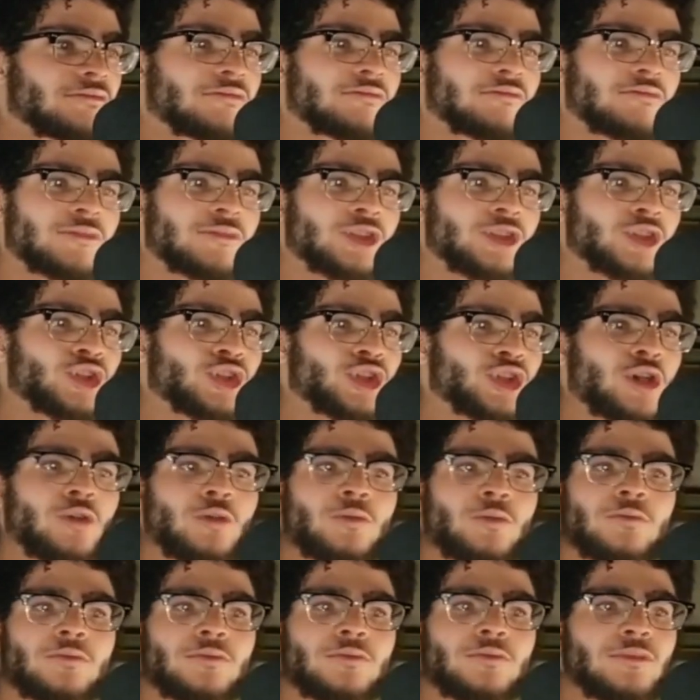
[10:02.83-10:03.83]
you
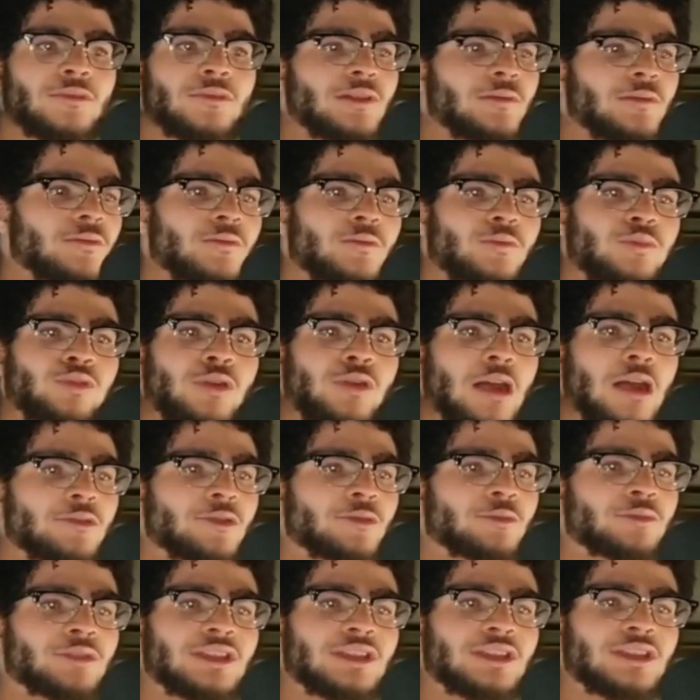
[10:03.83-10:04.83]
know,
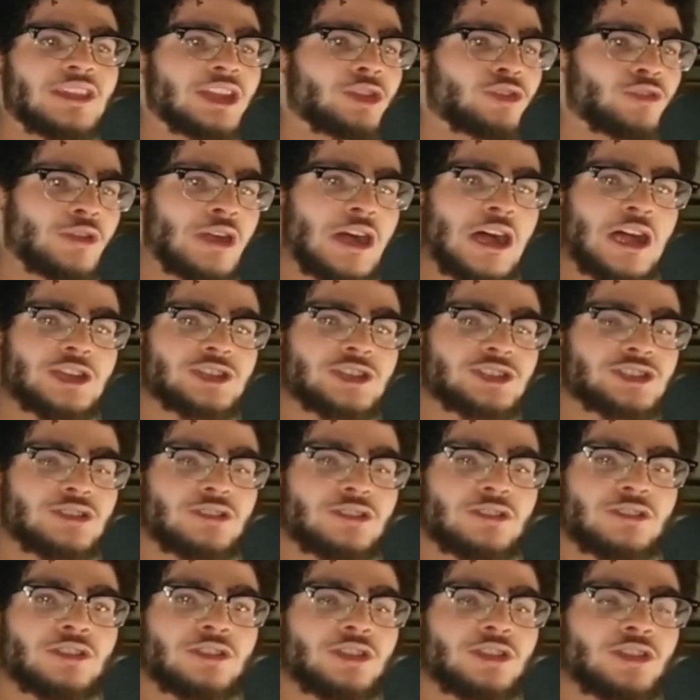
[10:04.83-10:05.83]
probably
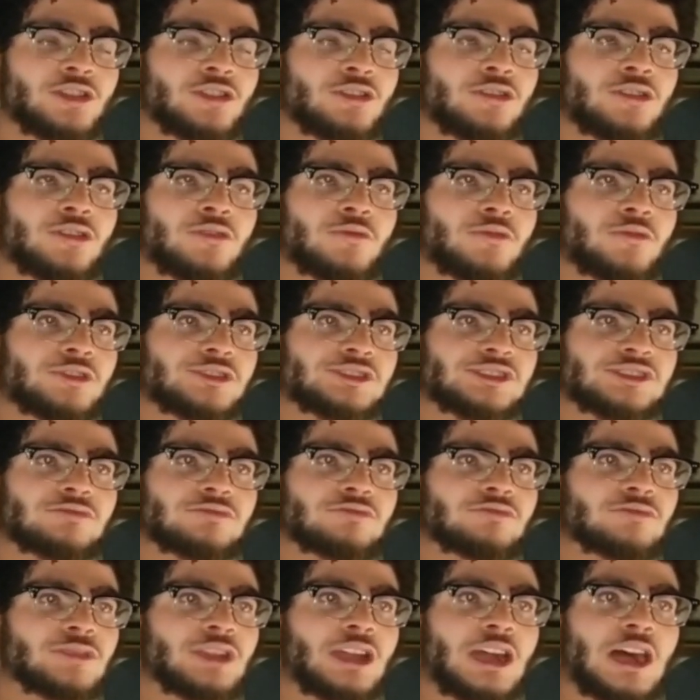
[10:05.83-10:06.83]
Inuyasha was
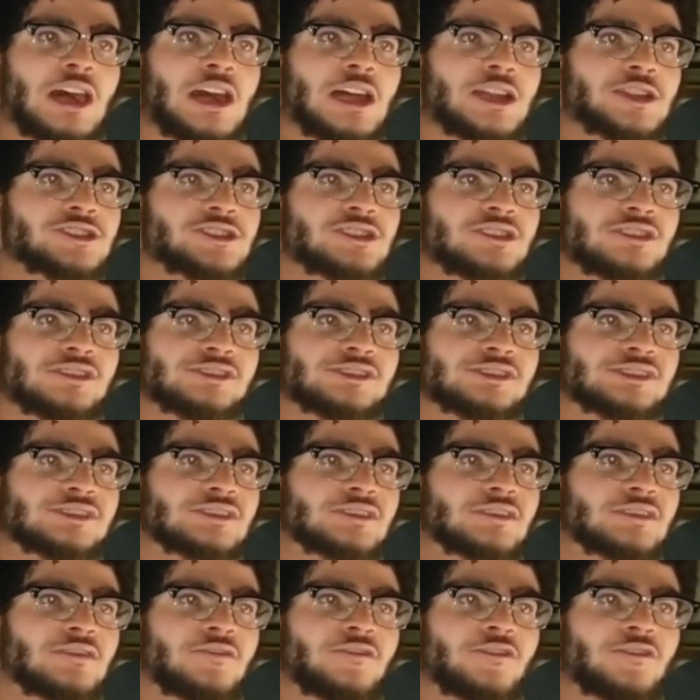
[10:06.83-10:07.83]
conscious
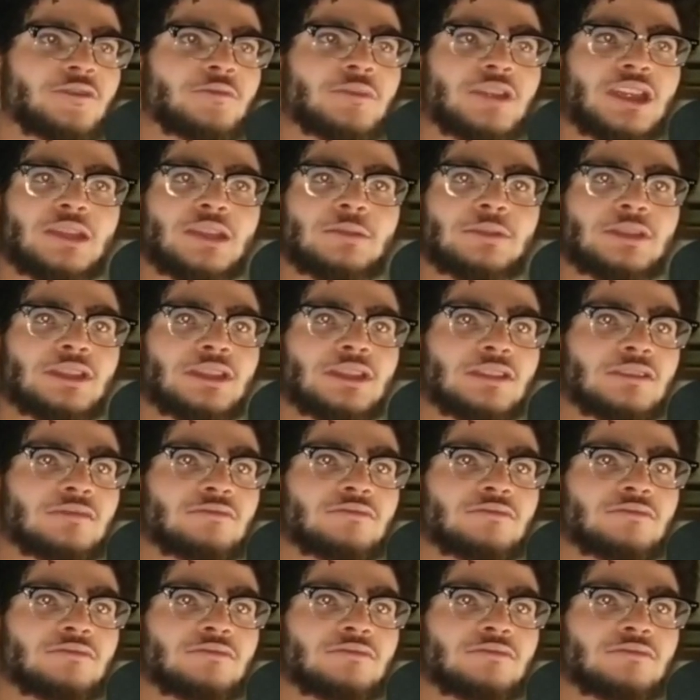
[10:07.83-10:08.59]
for maybe